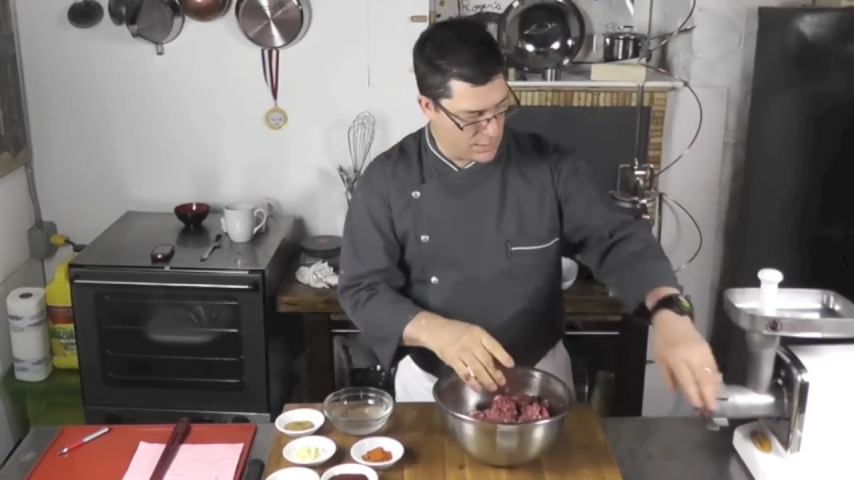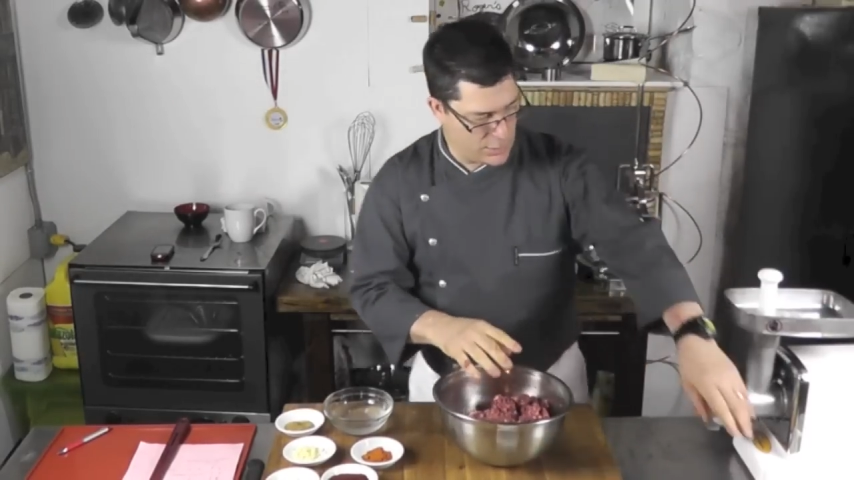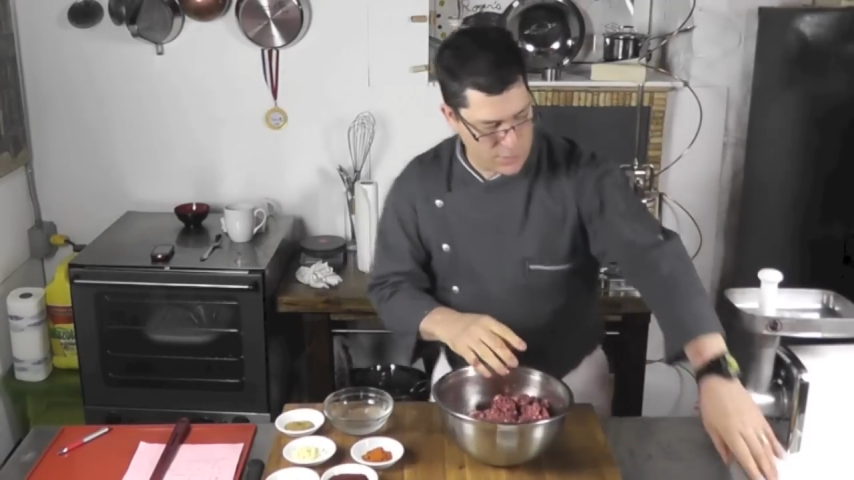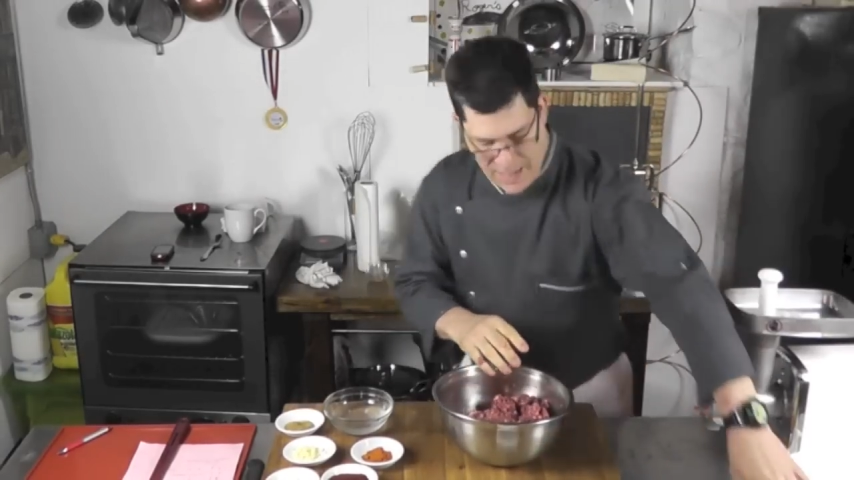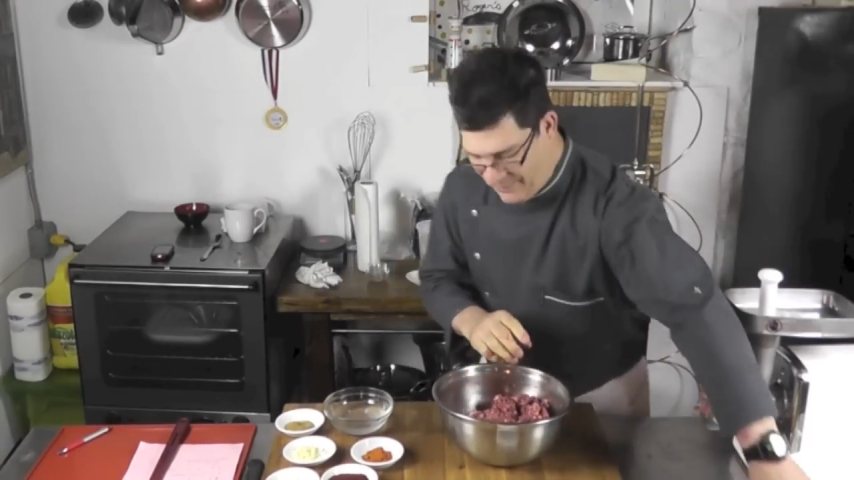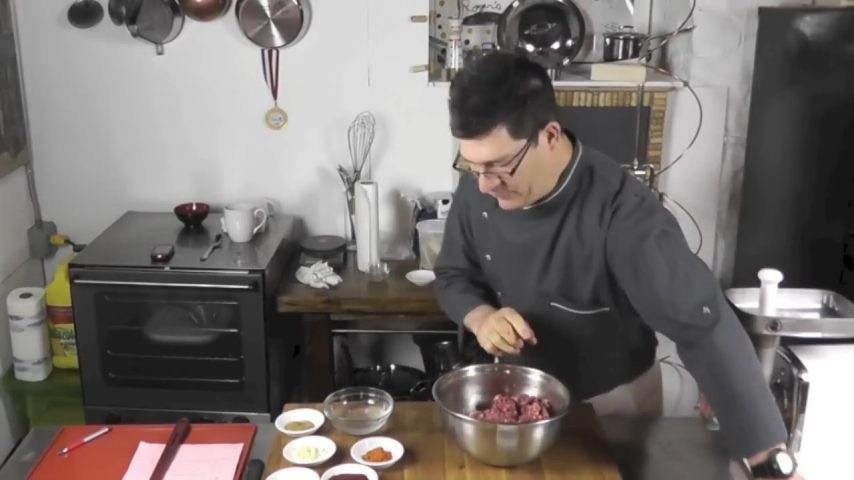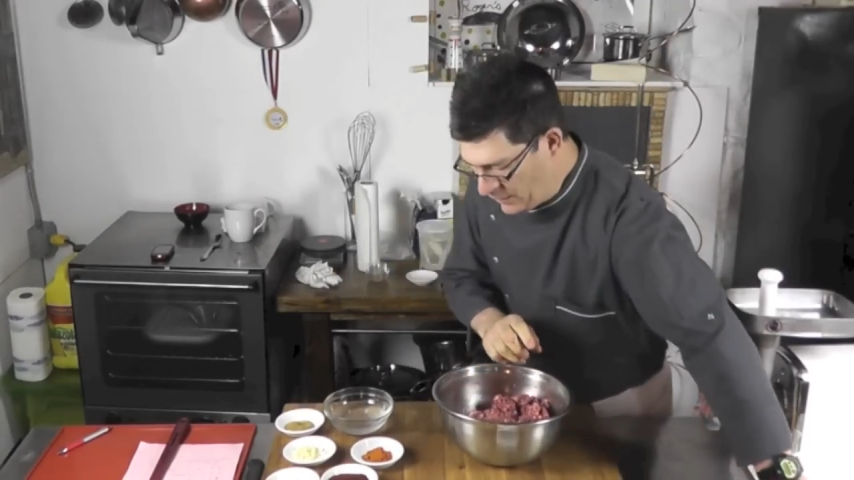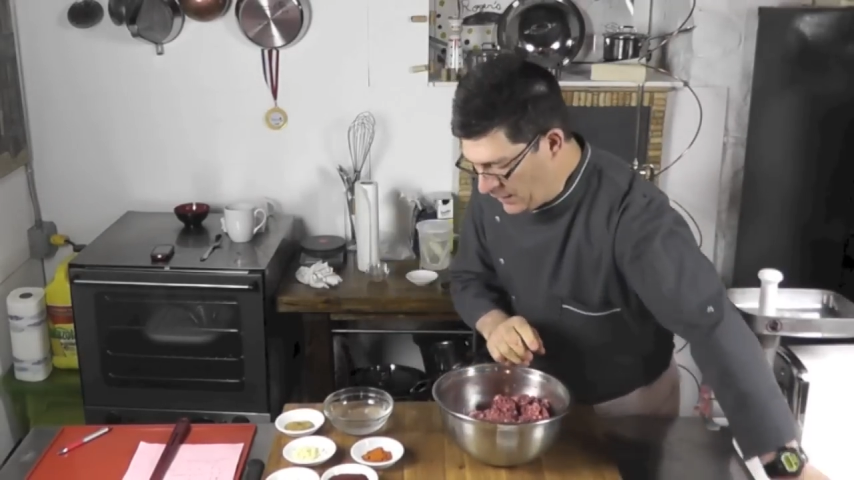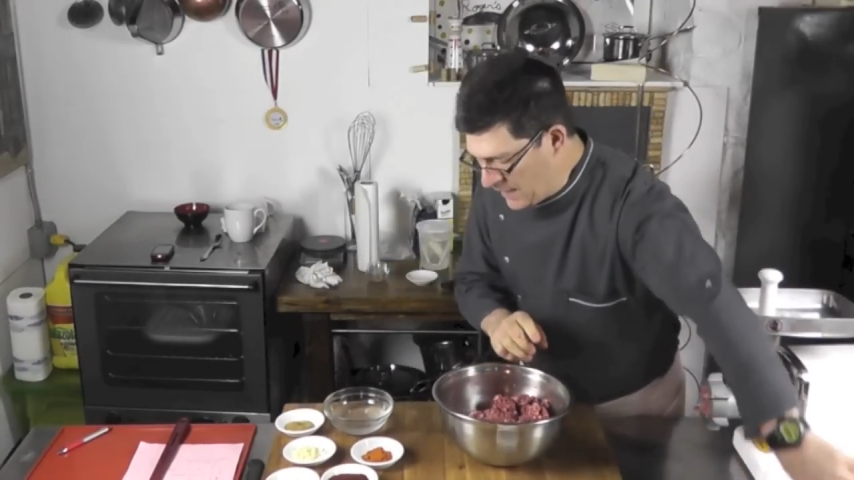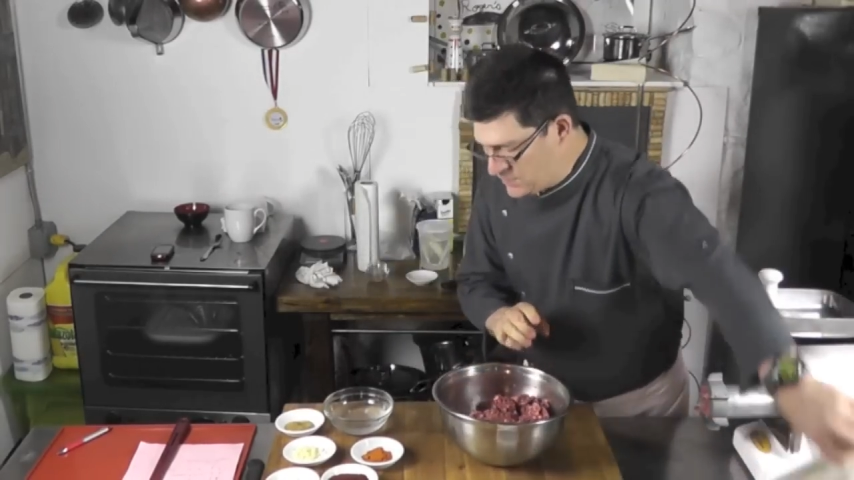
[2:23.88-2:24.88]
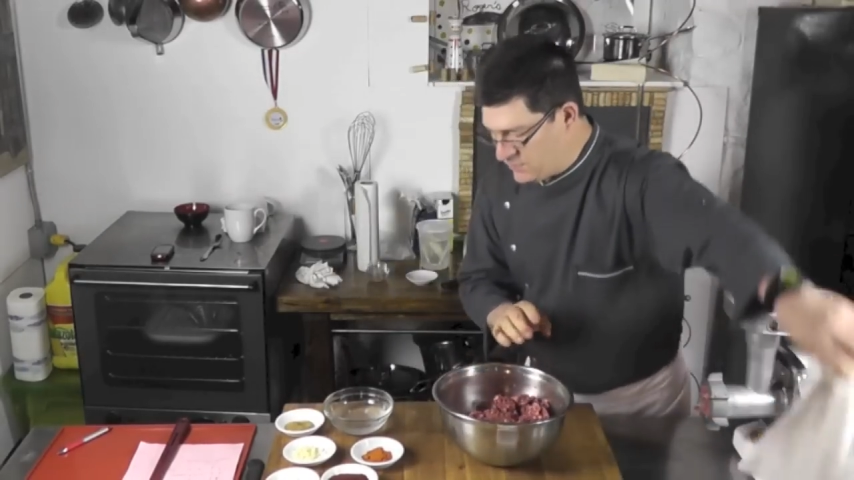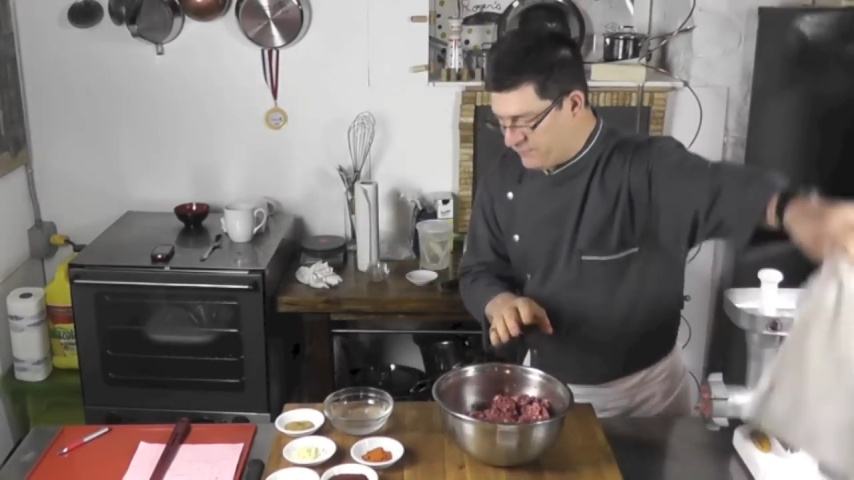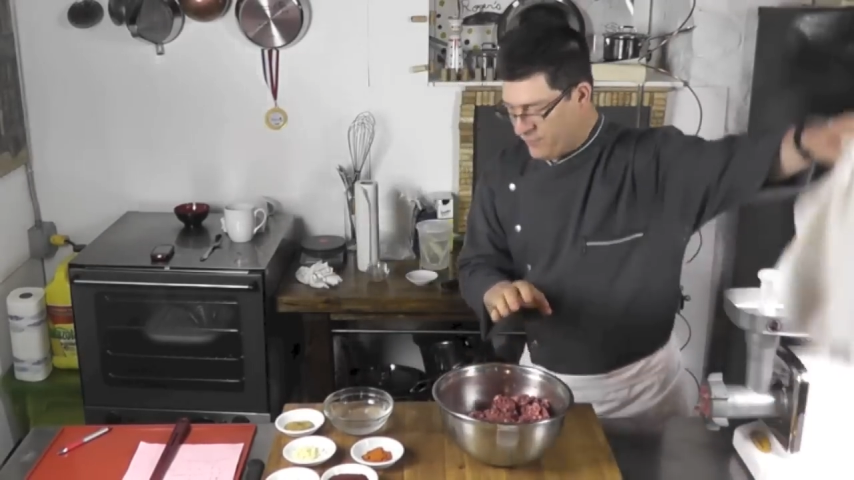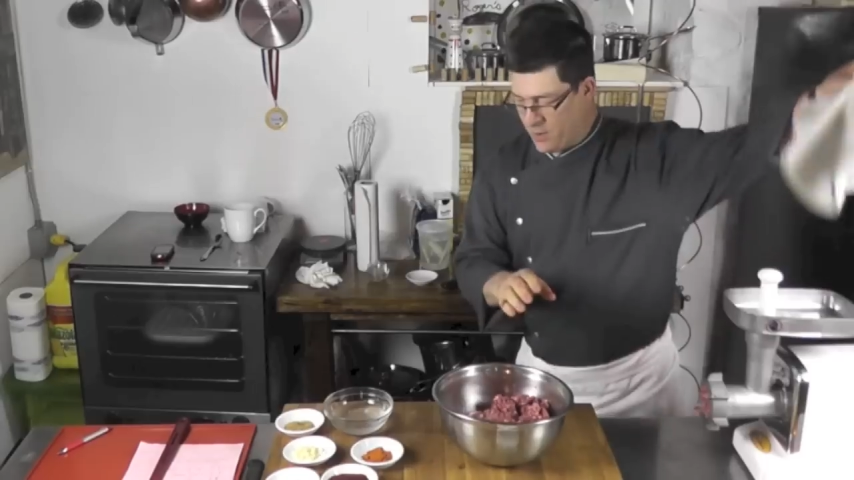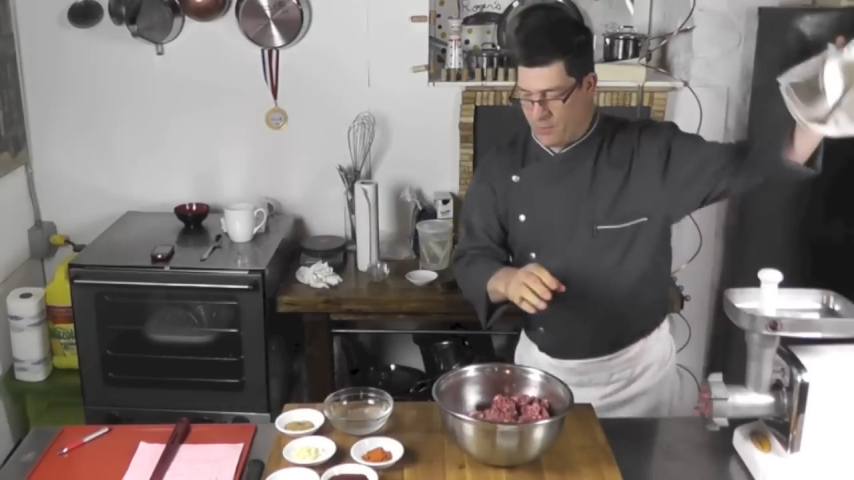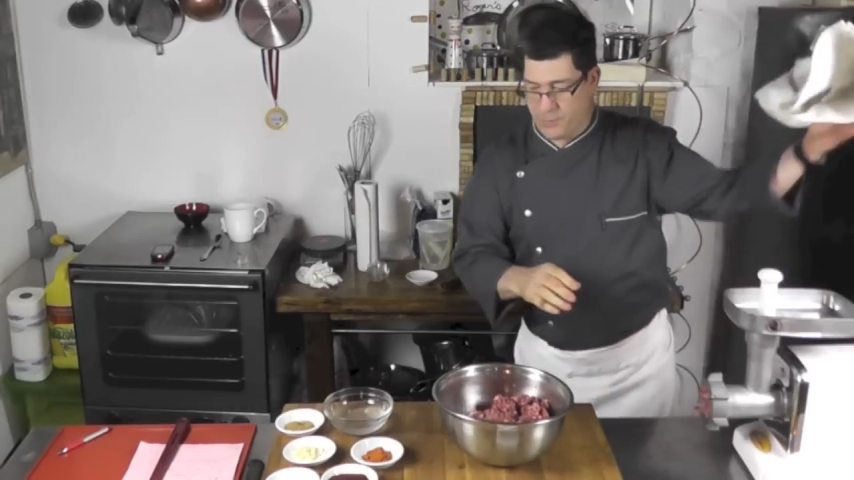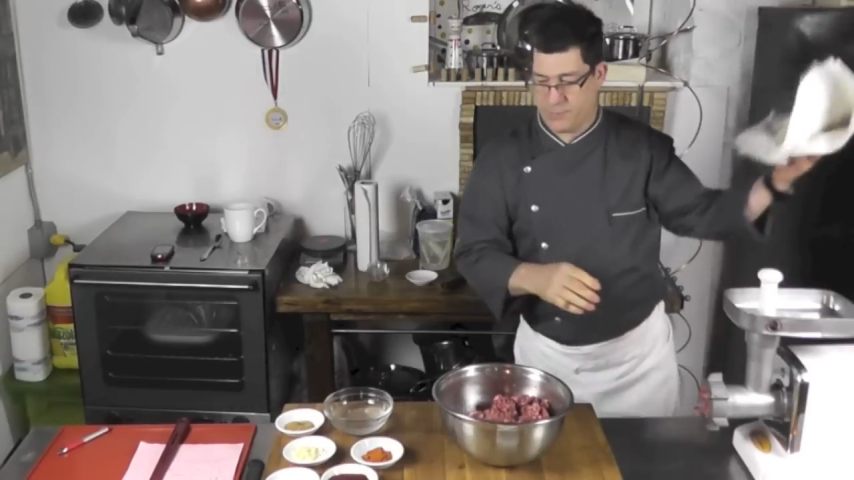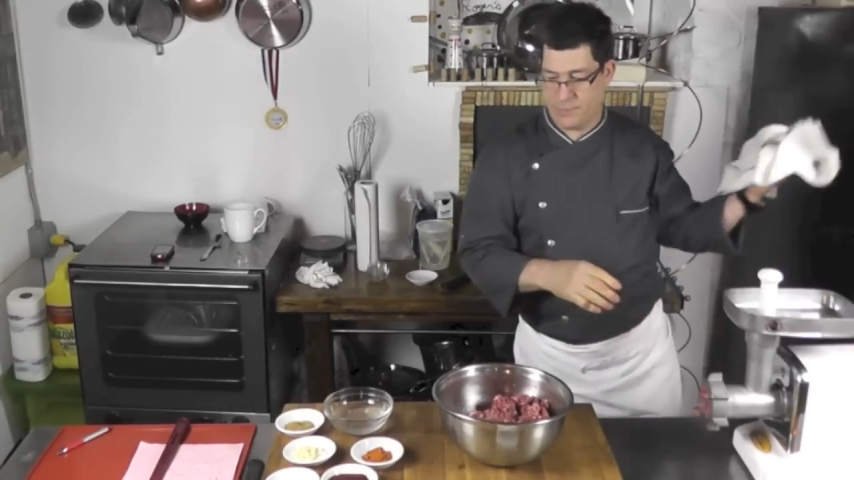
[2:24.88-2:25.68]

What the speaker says: you have lots of